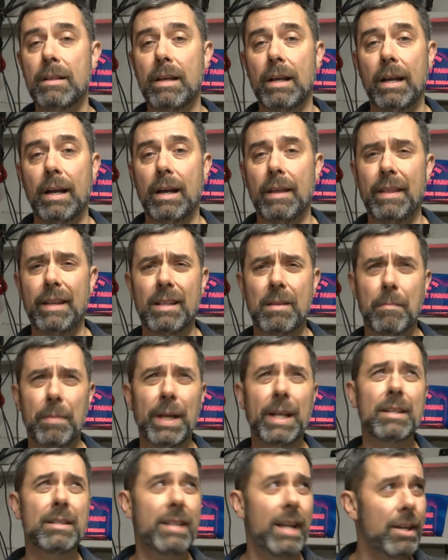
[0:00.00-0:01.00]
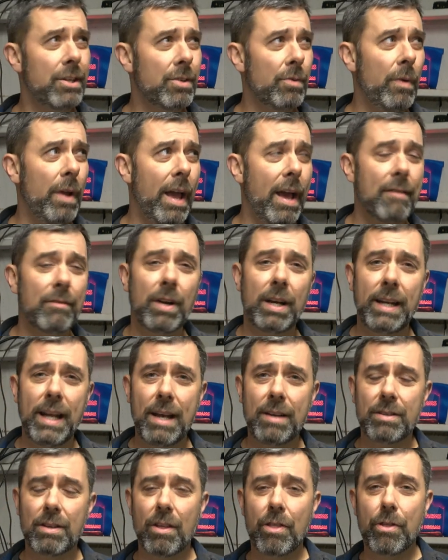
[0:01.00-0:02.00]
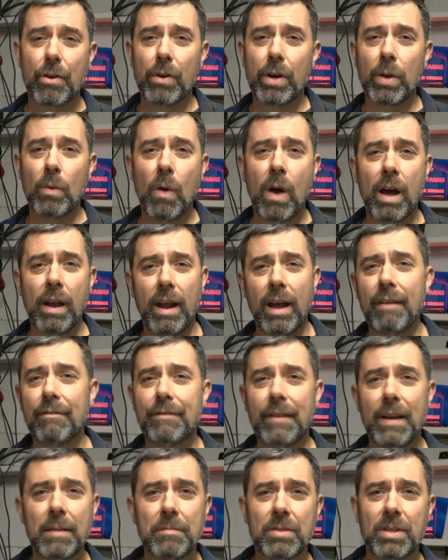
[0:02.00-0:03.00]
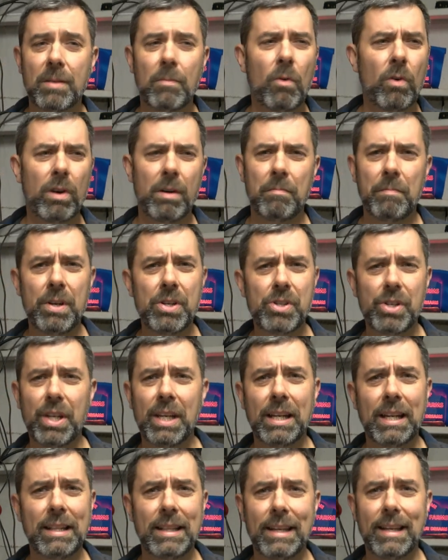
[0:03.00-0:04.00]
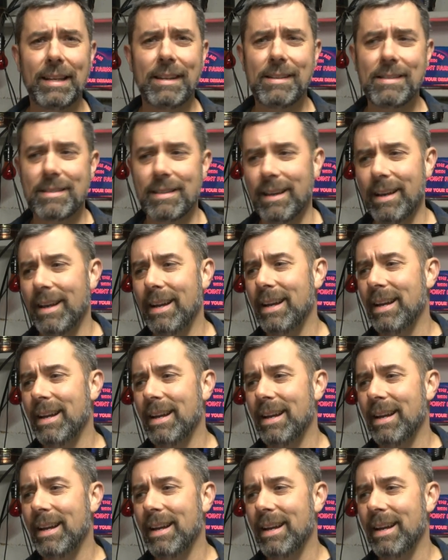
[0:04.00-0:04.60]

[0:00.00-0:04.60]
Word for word: I think the biggest station we have right now is a 30-watt FM somewhere in Michigan, I think it is.